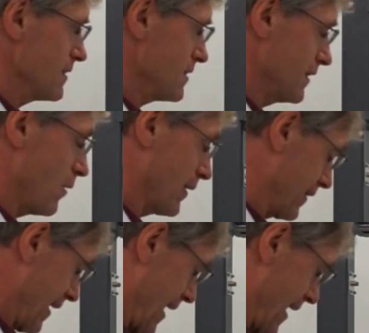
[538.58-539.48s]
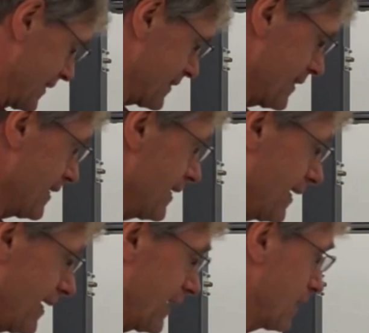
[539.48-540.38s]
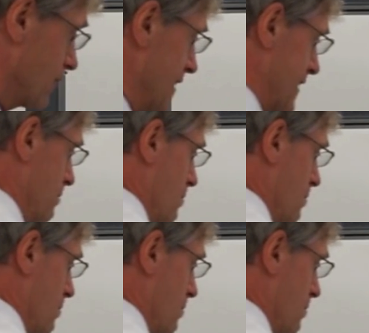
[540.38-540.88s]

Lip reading: So now we're going to increase